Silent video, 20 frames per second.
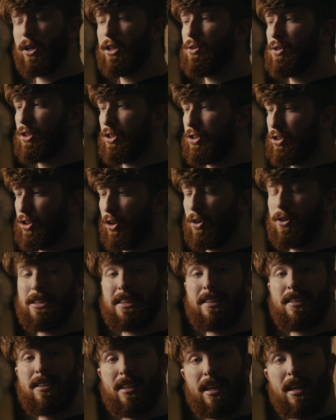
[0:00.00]
to use a
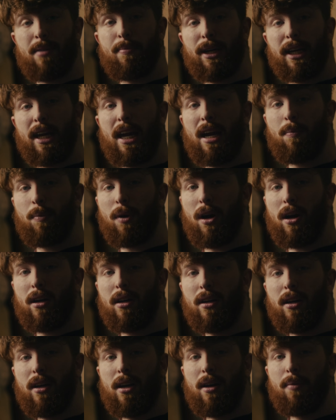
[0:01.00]
certain cinema camera,
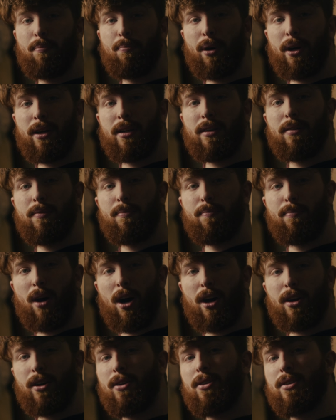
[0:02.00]
but
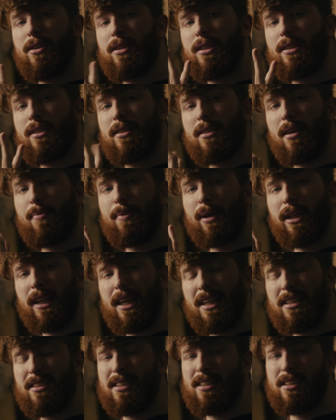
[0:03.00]
modern cinema
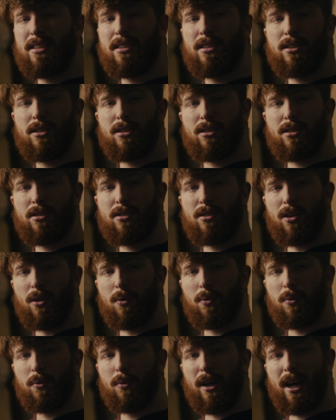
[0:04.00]
lenses
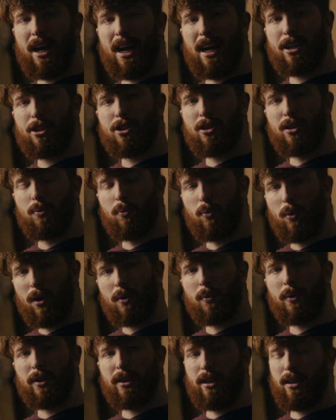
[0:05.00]
don't actually
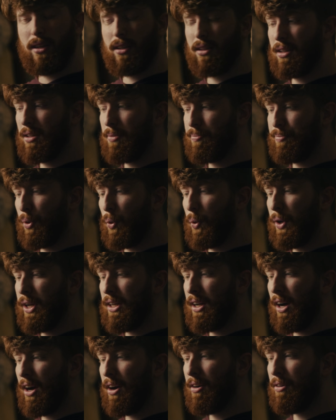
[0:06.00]
work with it. The
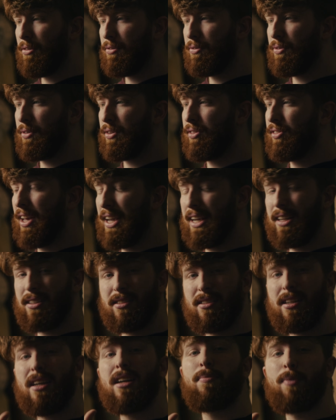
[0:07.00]
point of saying
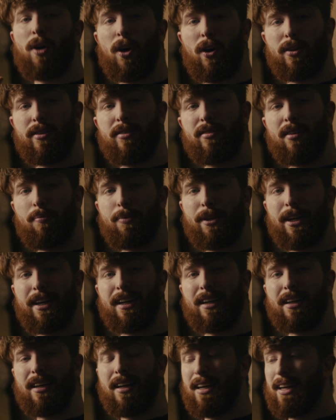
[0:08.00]
cinema on
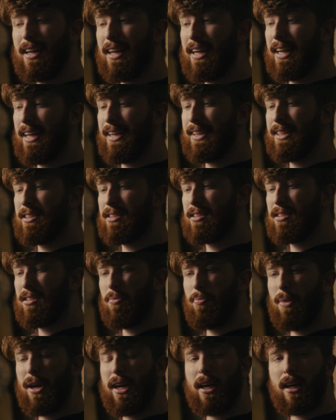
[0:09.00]
something is to
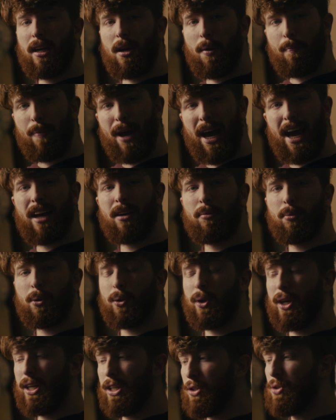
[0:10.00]
make it
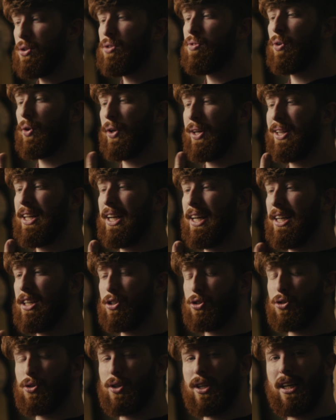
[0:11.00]
compatible and useful in the
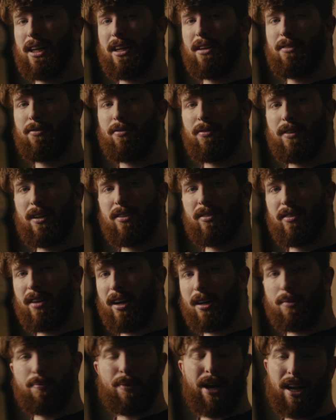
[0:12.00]
industry. And if it's
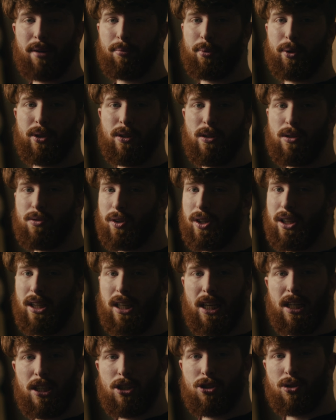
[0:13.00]
not compatible and useful in
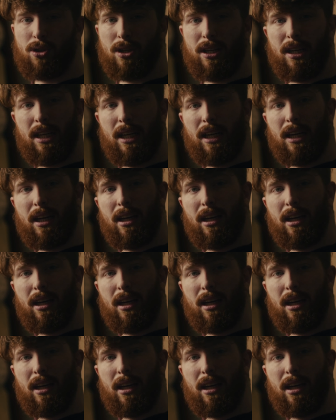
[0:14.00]
the industry,